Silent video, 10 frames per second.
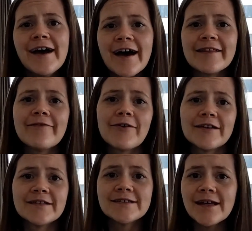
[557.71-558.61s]
I love
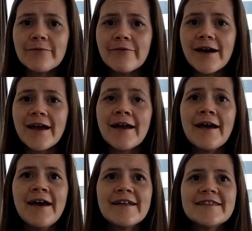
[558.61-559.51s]
riding the subway.
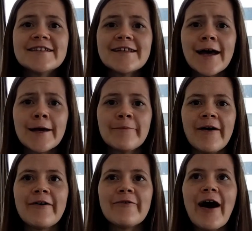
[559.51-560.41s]
This
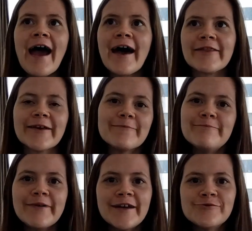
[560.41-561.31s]
time I had
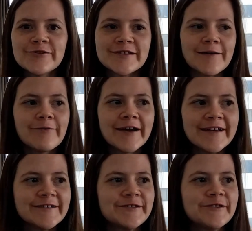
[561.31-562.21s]
major subway
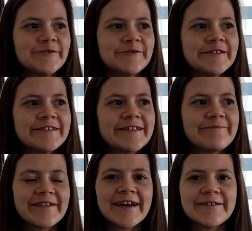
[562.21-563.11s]
issues
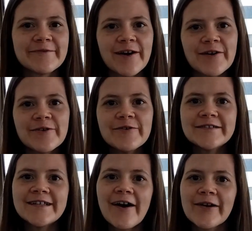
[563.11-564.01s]
because we got
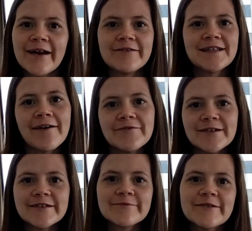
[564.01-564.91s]
closed down and I was having
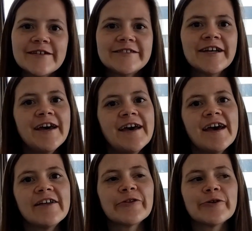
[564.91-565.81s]
to switch,
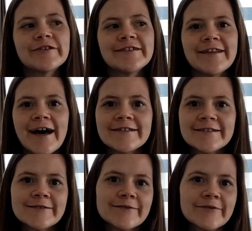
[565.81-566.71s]
and learning that
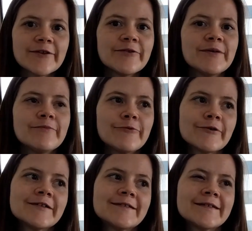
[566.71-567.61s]
system a little bit
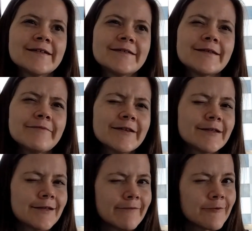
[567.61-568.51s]
more and seeing some of the
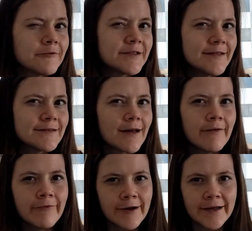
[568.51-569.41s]
difficulties
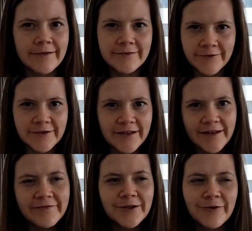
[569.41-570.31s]
of what it took to
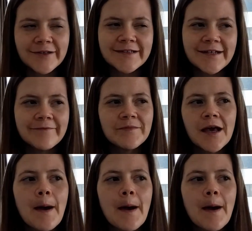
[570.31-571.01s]
live in New York City.